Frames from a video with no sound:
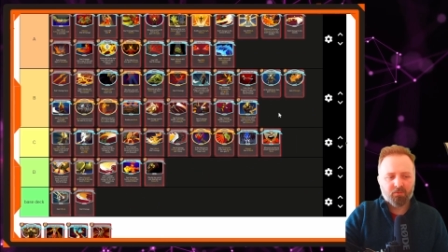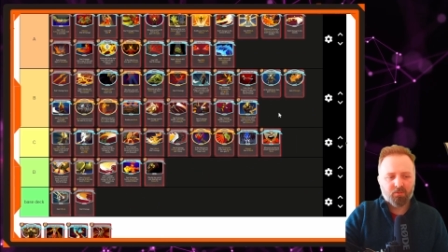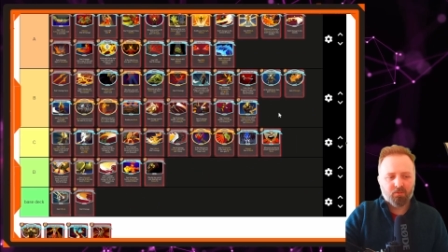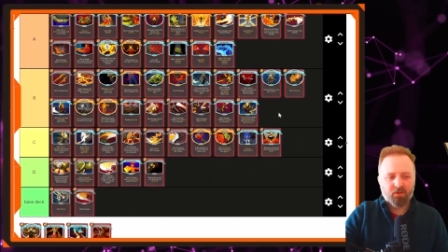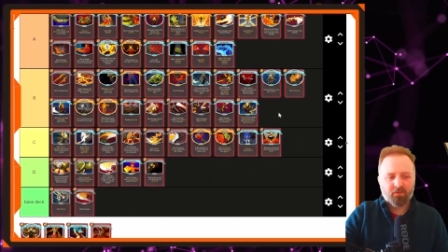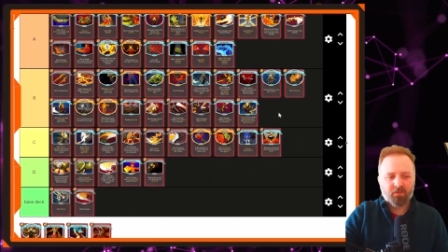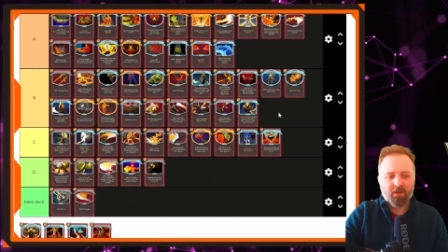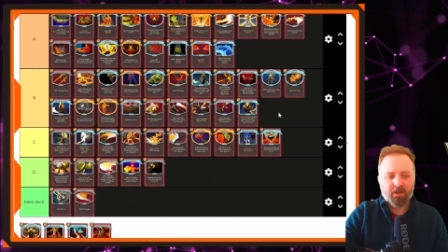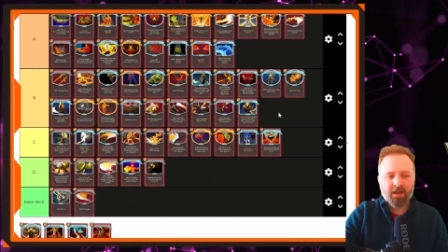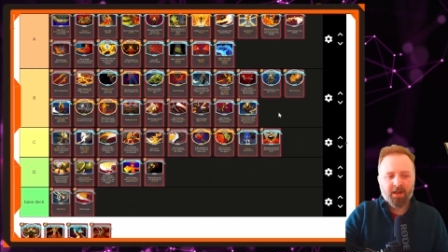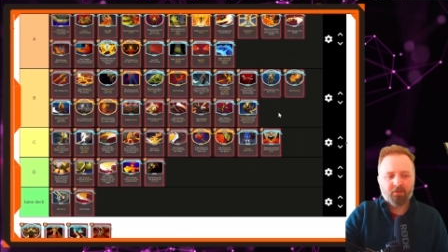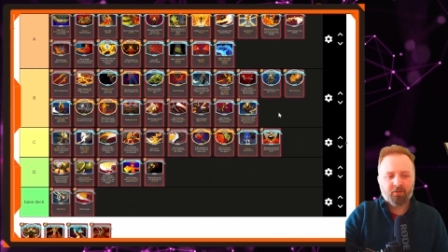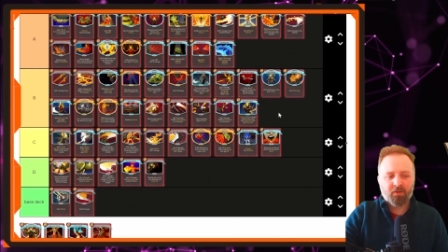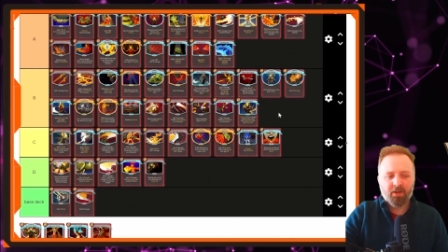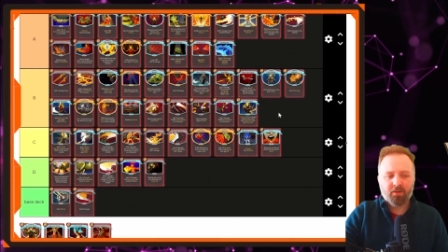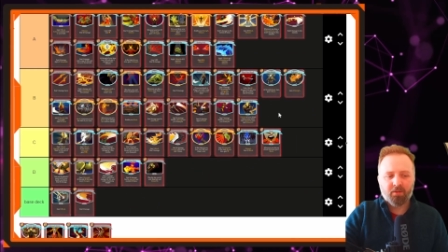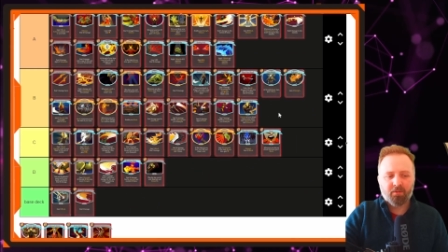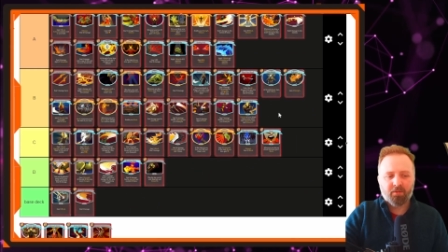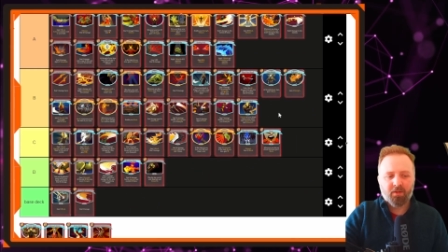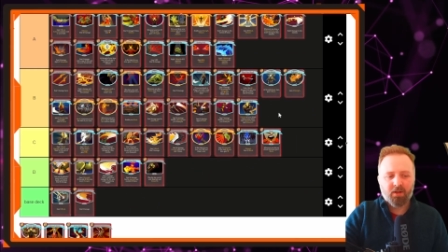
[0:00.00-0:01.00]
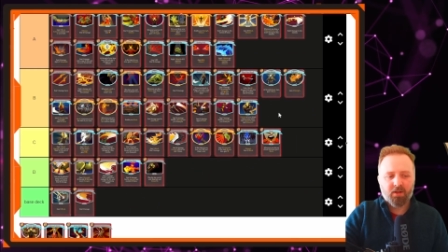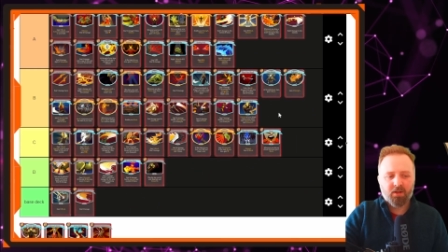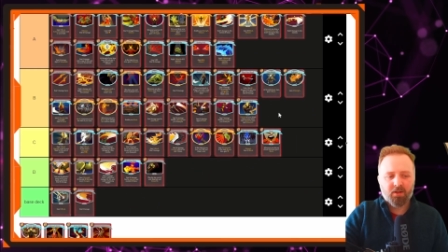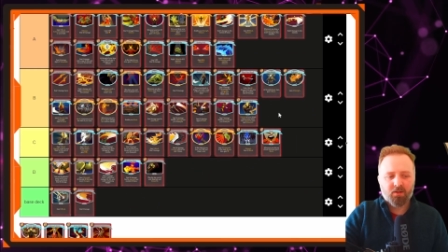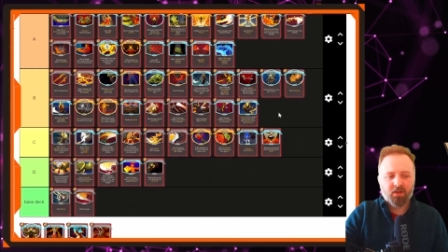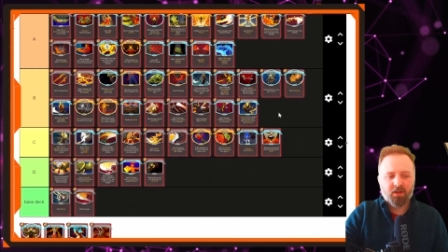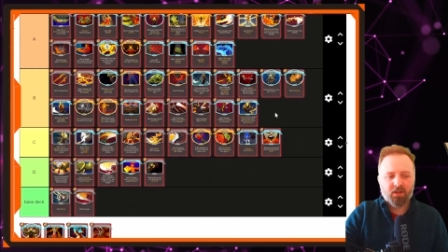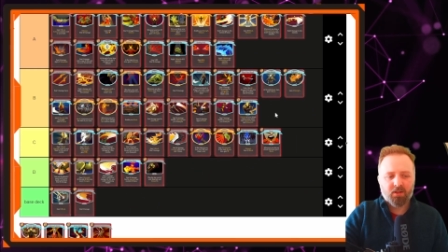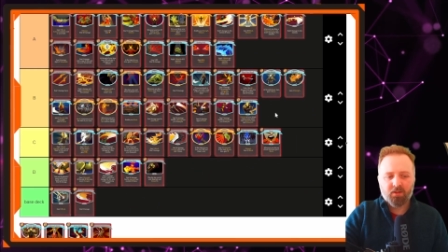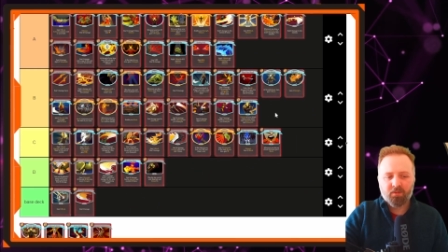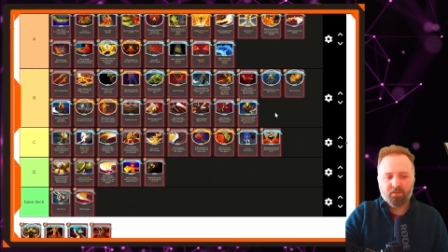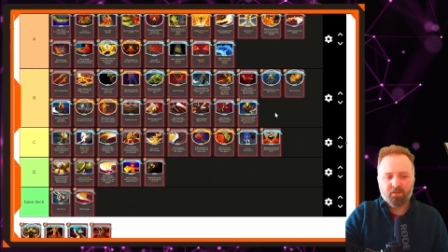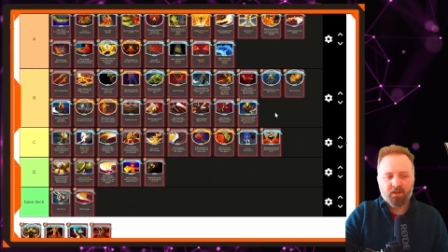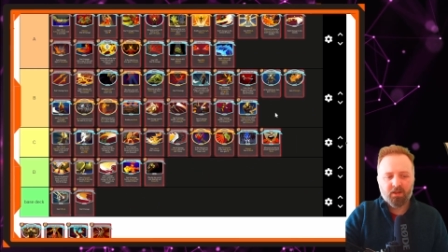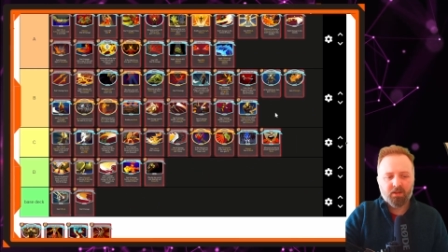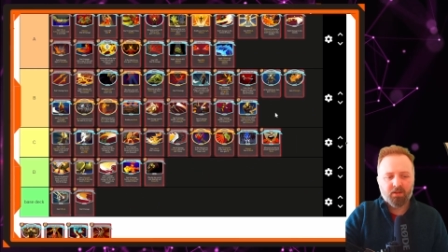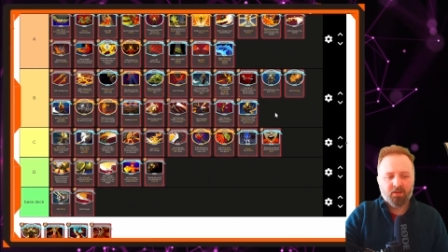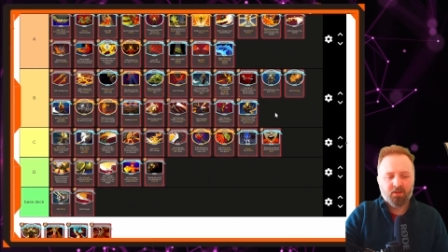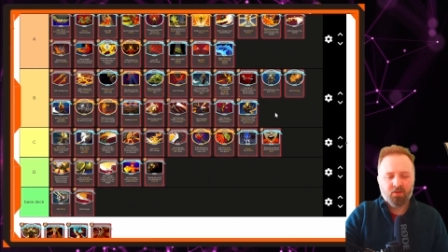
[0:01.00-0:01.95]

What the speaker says: but for getting rid of things like defend and